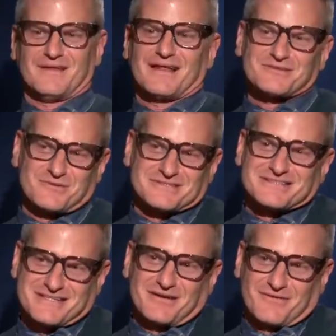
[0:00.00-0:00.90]
I'm not sure as a
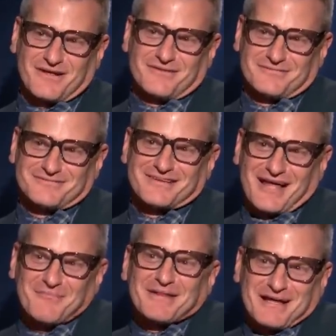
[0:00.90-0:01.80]
singer though. Yeah,
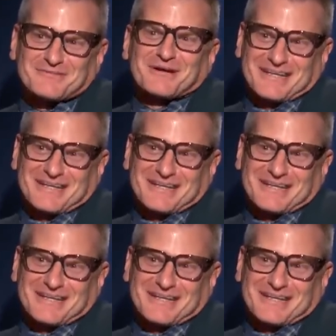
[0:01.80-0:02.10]
I mean that's, that's what